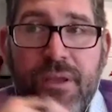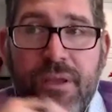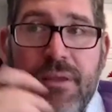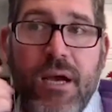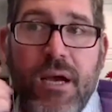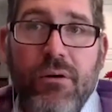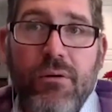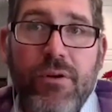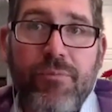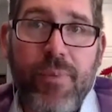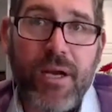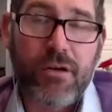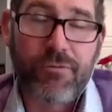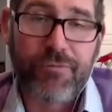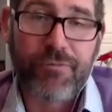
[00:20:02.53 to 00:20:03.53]
Now, if
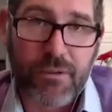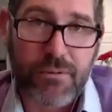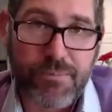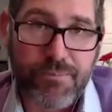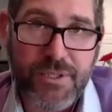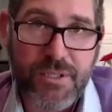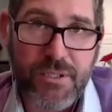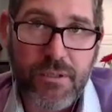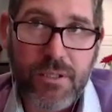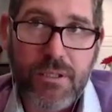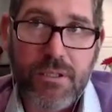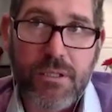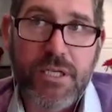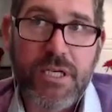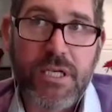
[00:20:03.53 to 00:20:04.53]
Michael Phelps
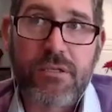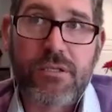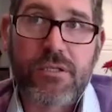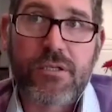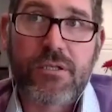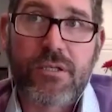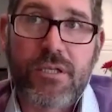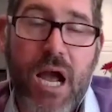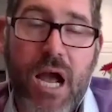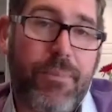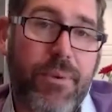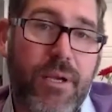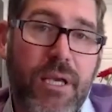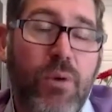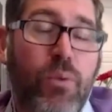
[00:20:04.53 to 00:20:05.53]
didn't
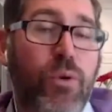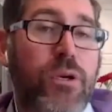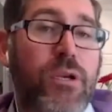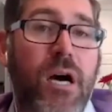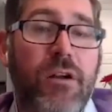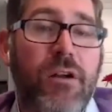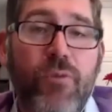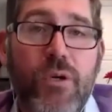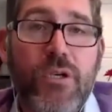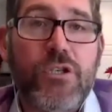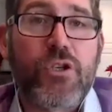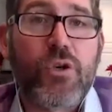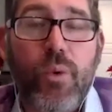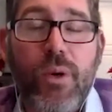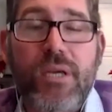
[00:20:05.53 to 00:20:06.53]
stop, he would not have won
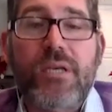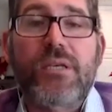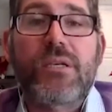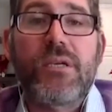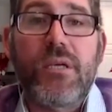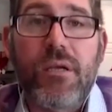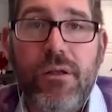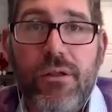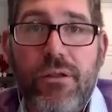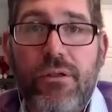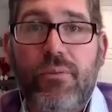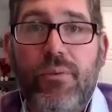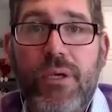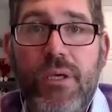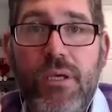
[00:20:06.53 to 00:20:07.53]

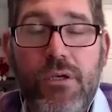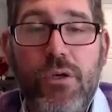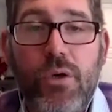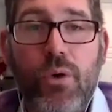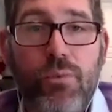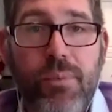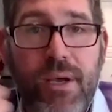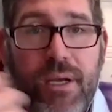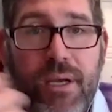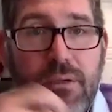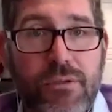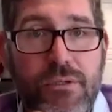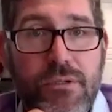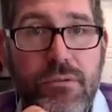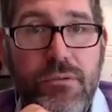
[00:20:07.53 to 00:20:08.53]
23 gold
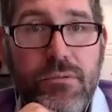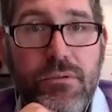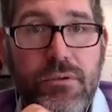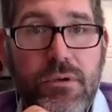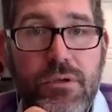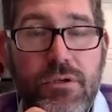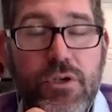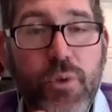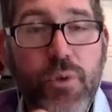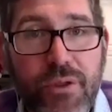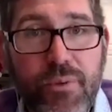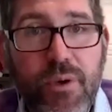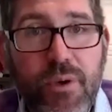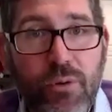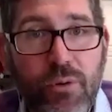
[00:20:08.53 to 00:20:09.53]
medals.
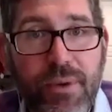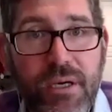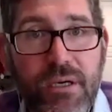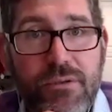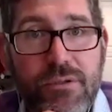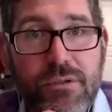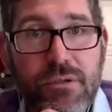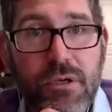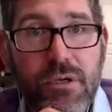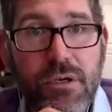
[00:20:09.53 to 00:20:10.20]
23 gold medals.